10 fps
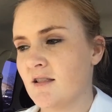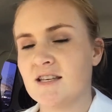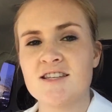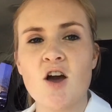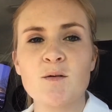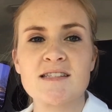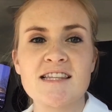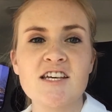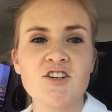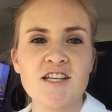The song was
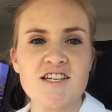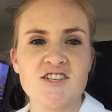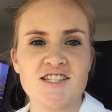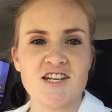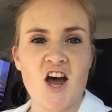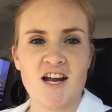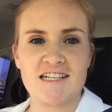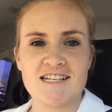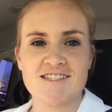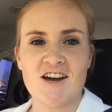literally just on
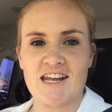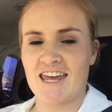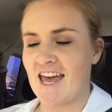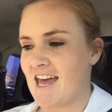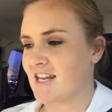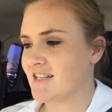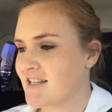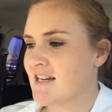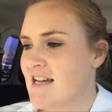and it's on again.